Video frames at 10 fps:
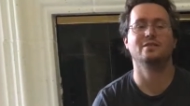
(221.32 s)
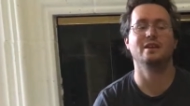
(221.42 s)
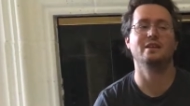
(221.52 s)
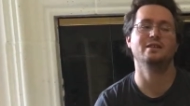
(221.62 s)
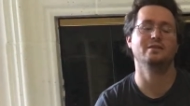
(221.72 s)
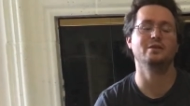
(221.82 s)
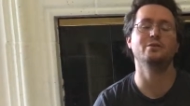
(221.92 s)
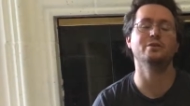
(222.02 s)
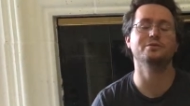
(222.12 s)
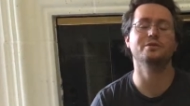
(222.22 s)
And
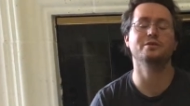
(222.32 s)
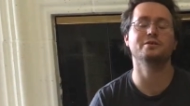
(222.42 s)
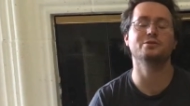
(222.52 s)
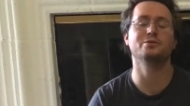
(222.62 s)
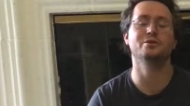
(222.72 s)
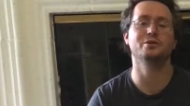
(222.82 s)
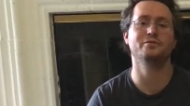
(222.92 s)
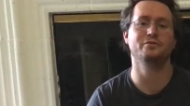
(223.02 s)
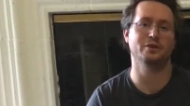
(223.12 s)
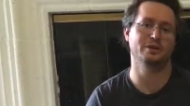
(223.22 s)
no, the stories are
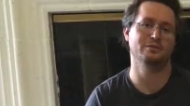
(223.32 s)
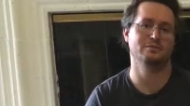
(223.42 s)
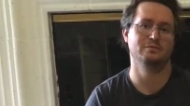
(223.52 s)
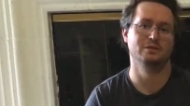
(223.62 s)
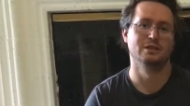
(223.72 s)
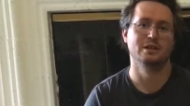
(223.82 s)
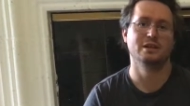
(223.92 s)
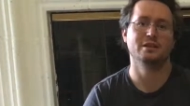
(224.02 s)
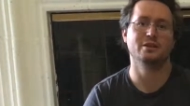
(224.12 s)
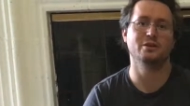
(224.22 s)
fun.
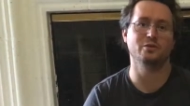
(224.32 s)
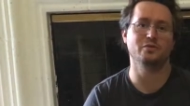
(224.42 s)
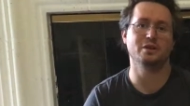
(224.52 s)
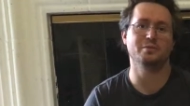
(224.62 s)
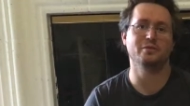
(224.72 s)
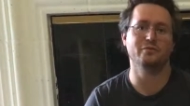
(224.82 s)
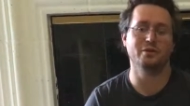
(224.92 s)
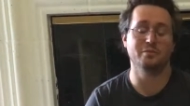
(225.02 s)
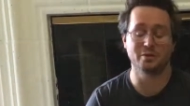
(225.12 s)
They're goofy but fun.